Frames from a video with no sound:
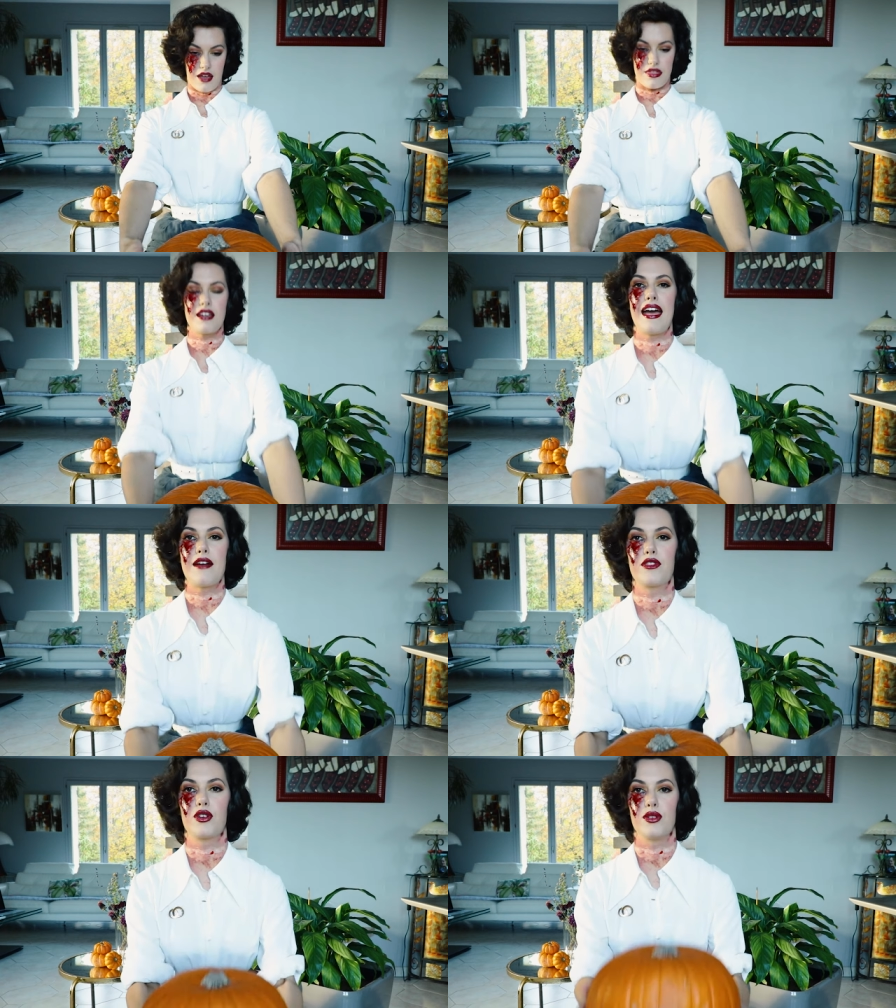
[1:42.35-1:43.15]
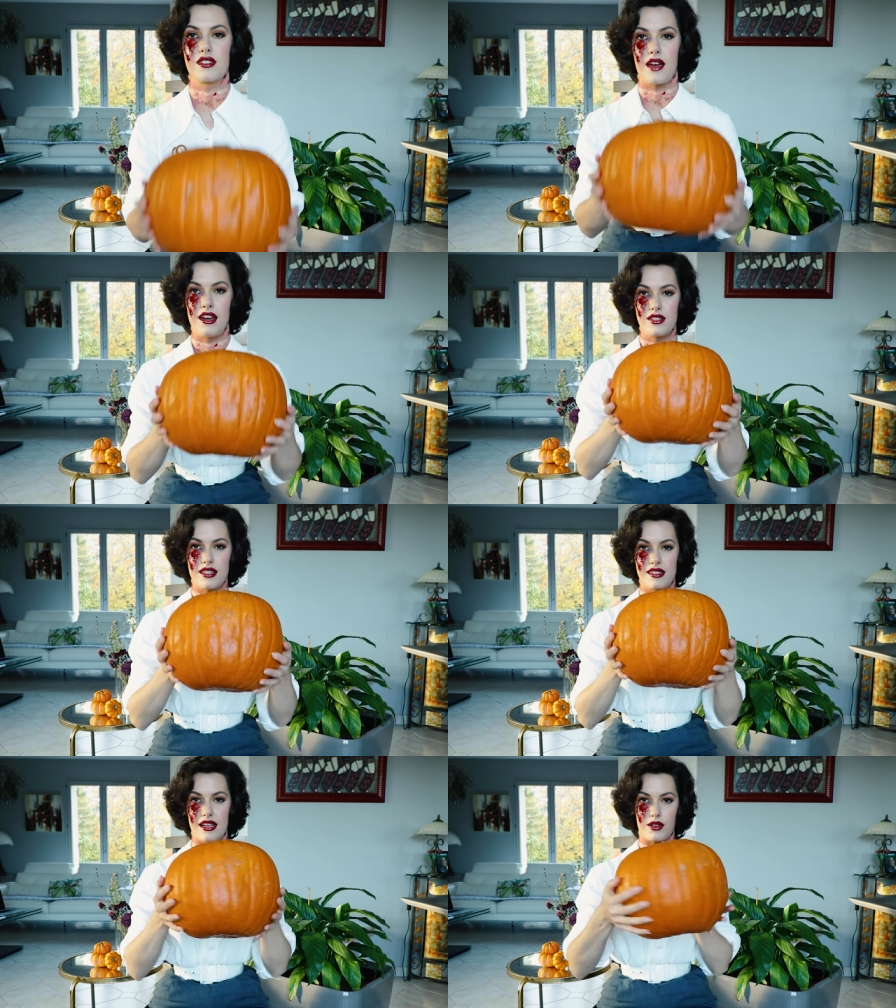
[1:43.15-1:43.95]
I think I have the good side. You see
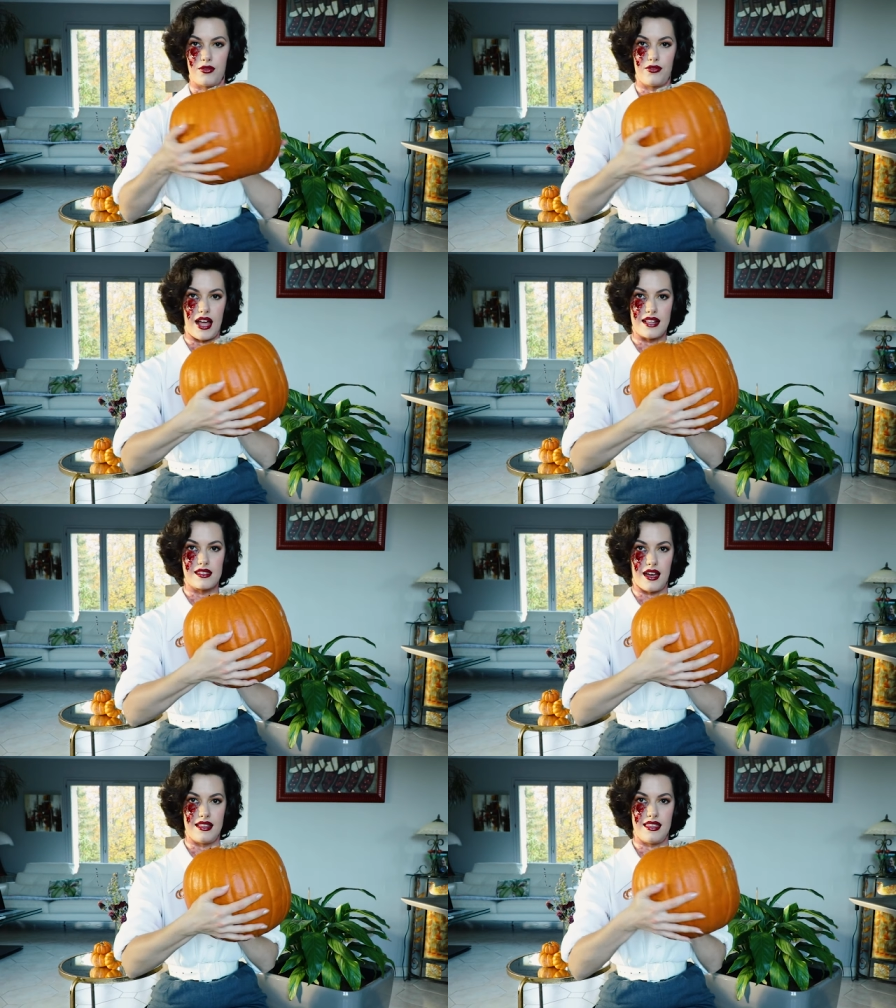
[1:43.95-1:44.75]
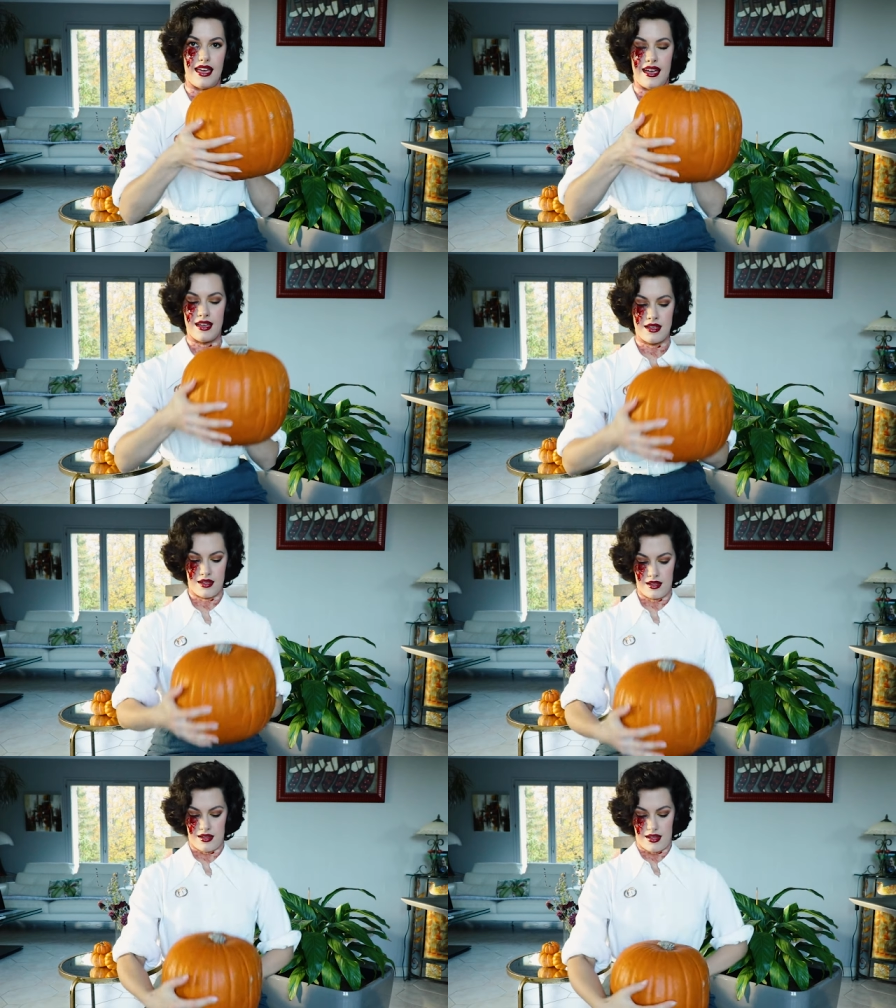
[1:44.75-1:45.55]
there's like the flat side there,
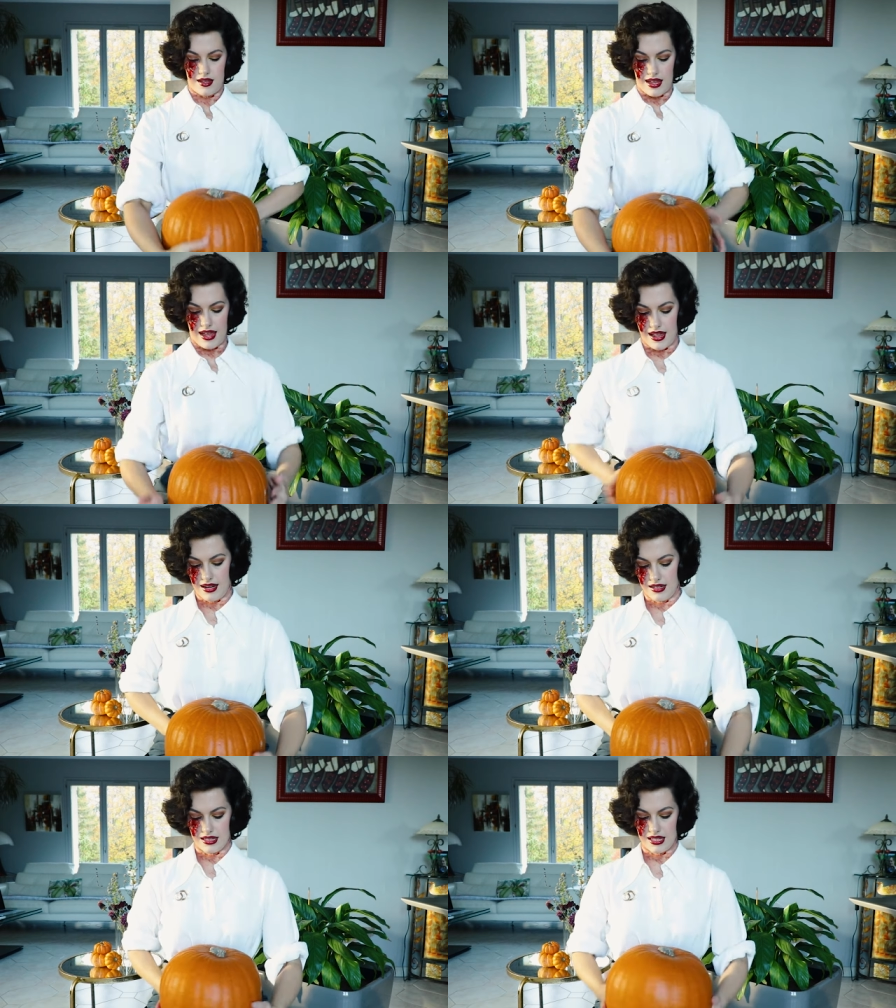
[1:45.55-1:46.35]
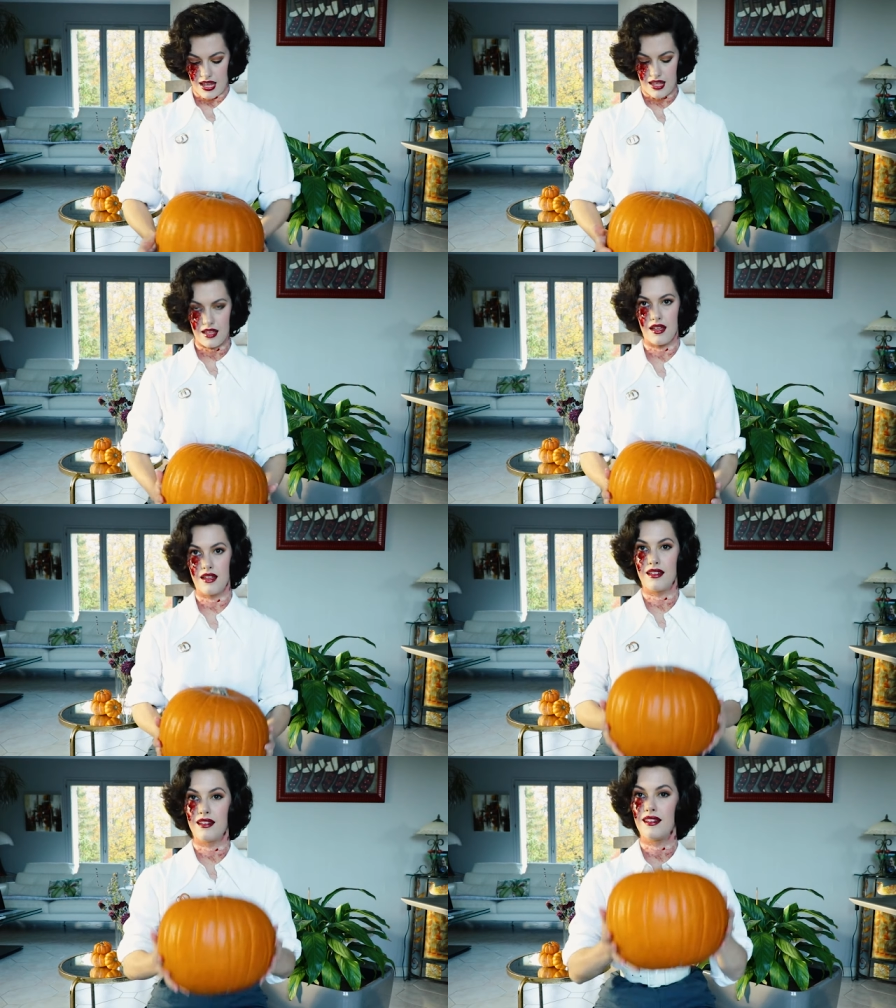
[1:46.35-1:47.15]
and
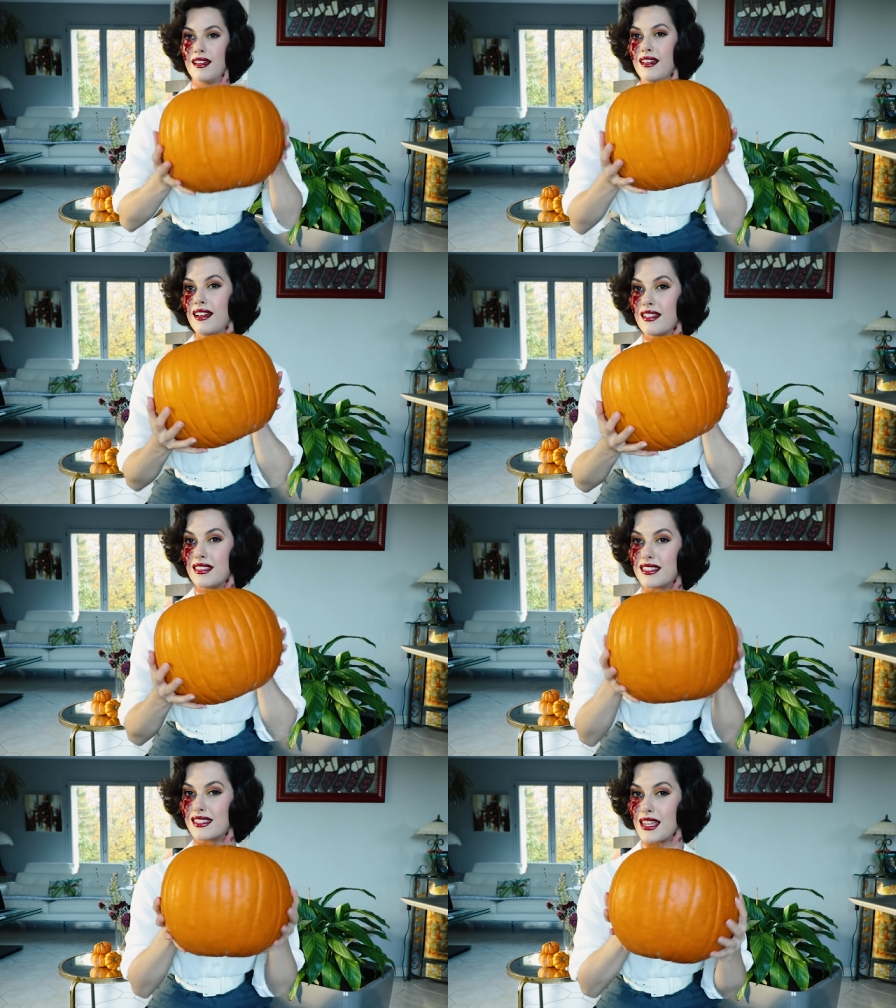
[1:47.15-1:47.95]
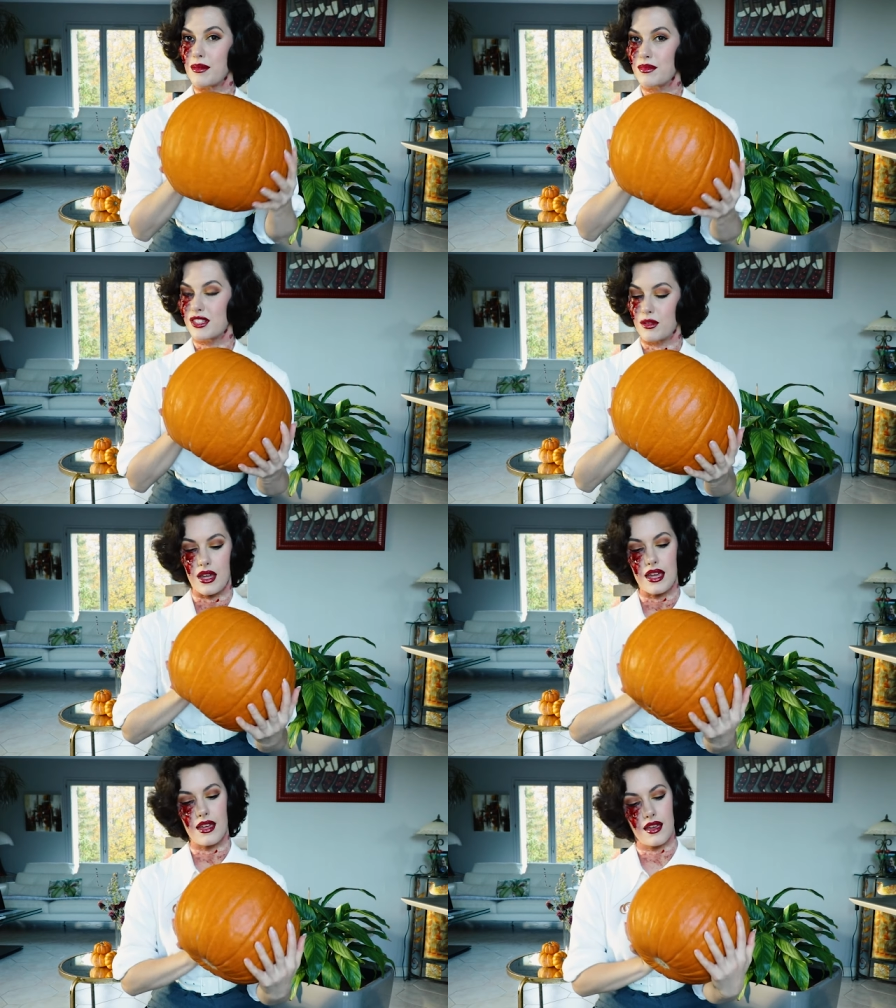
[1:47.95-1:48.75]
this seems to
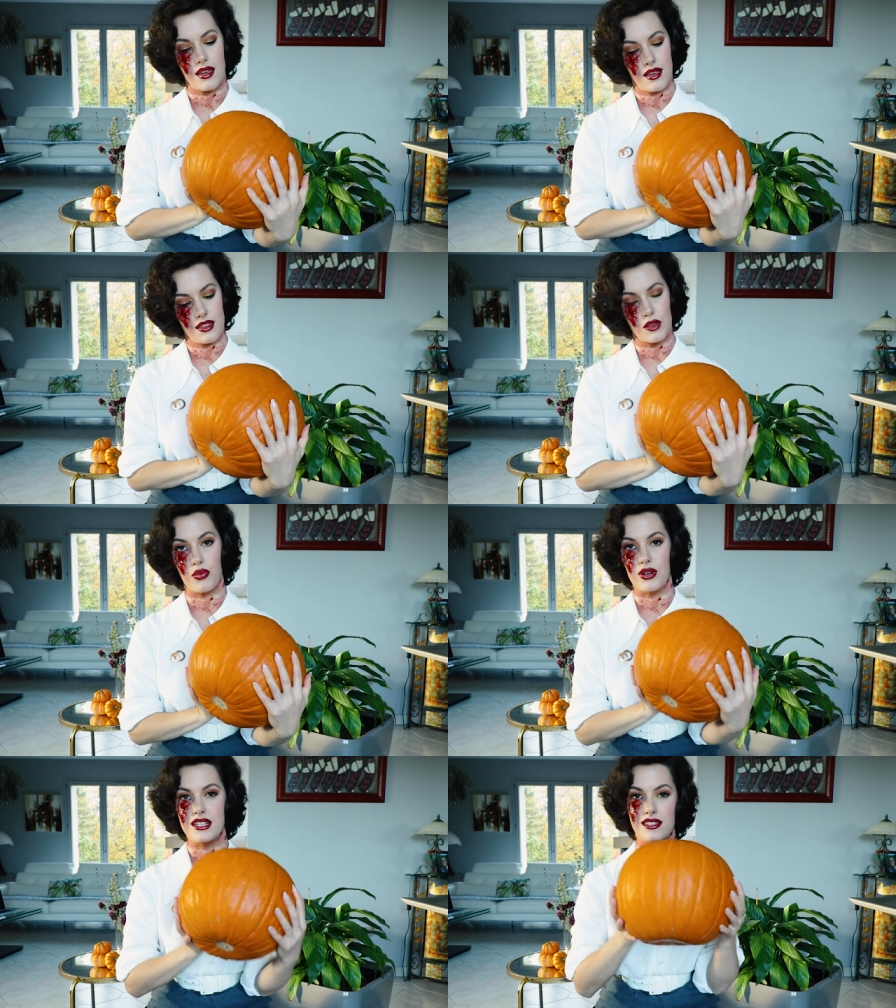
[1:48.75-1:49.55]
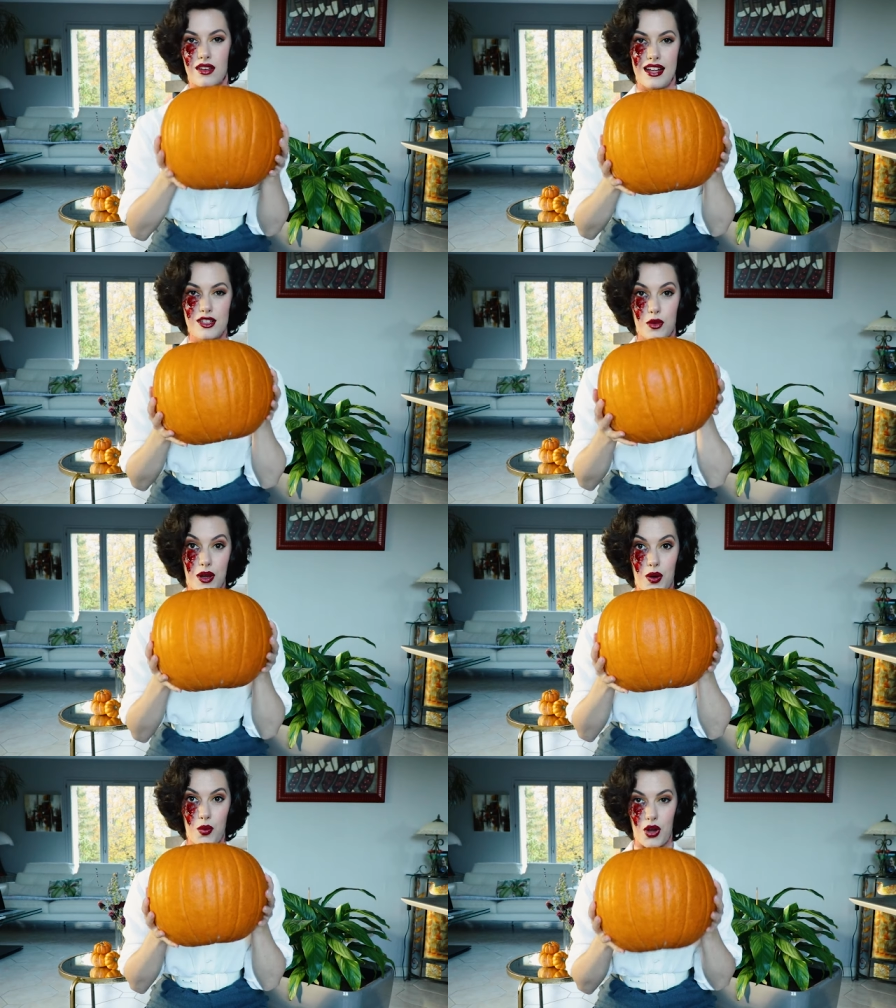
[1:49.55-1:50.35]
be the pretty side, so I'm
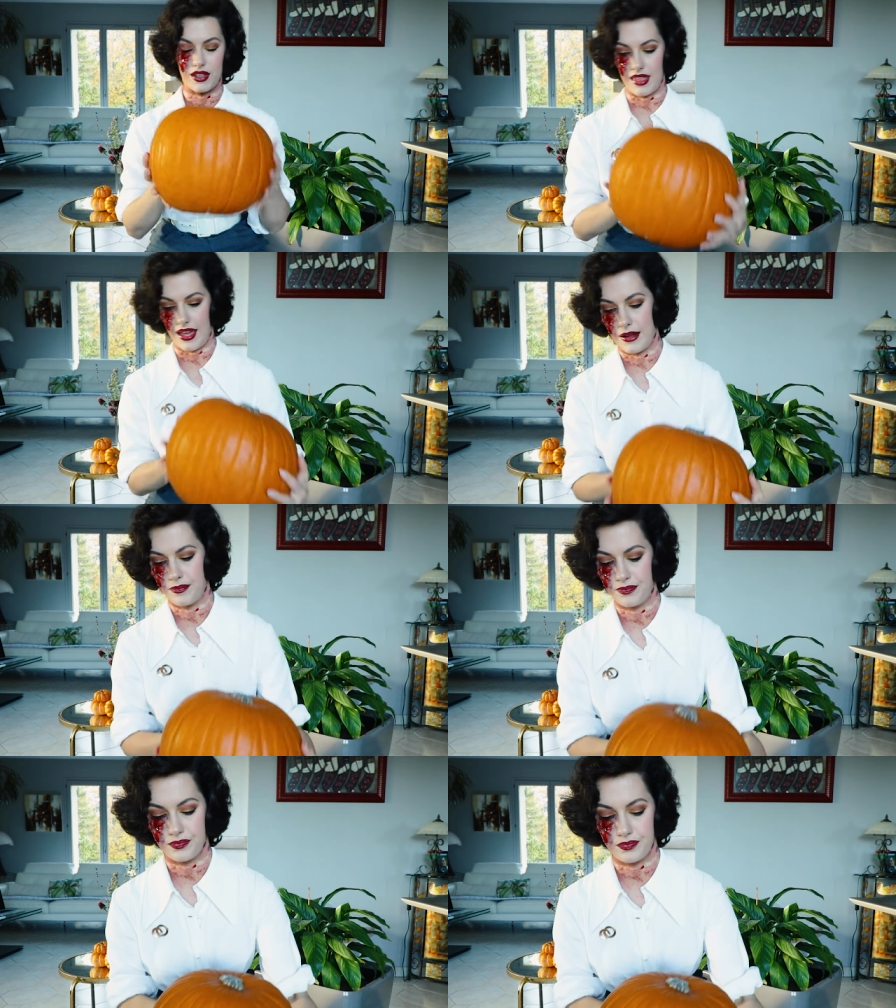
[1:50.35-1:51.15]
gonna work there.